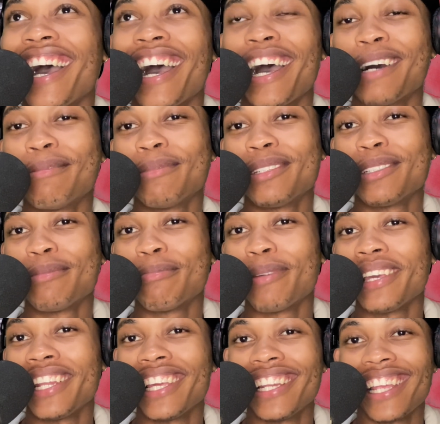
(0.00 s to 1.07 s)
I'm just
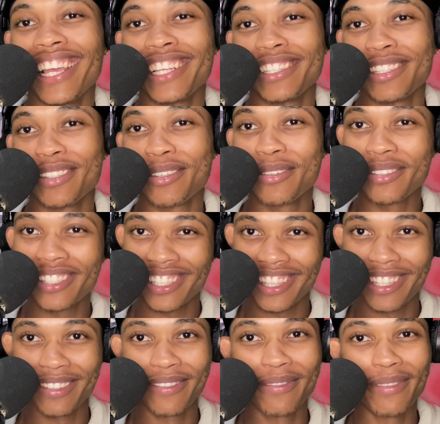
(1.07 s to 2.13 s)
better at
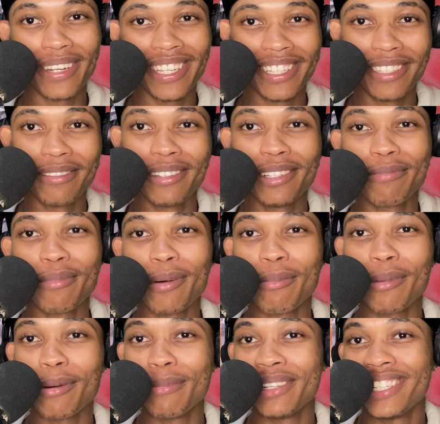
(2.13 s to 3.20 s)
executing them, but it's my
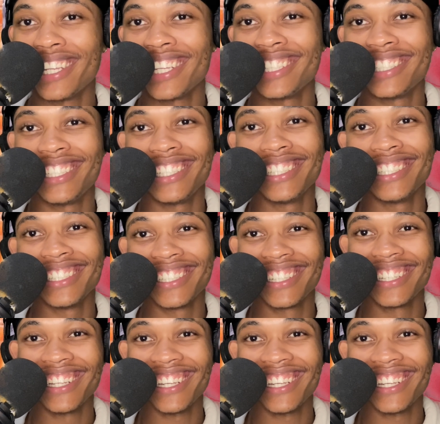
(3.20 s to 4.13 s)
mom and dad's genes.